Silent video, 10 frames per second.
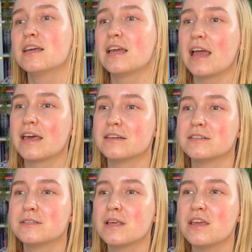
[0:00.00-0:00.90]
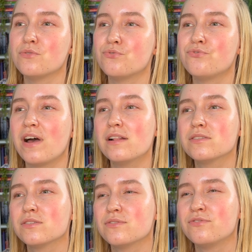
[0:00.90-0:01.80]
And it
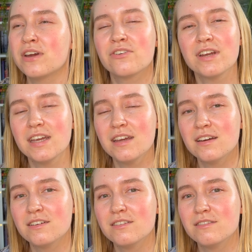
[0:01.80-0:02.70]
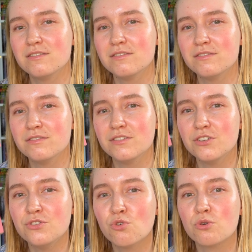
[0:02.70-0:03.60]
felt very
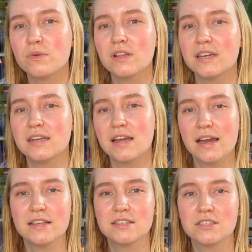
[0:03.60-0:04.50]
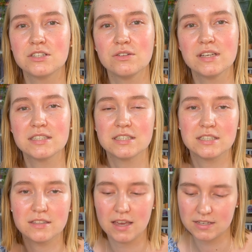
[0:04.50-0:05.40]
normal and nice to listen
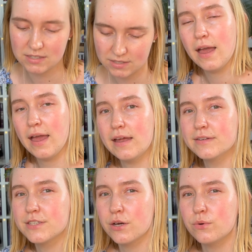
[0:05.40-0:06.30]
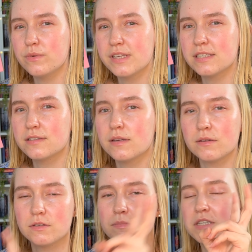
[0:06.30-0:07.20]
to this. And so this
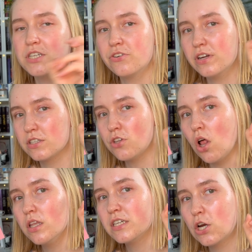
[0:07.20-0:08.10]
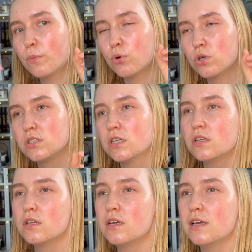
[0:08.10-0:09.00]
mysterious Solitaire person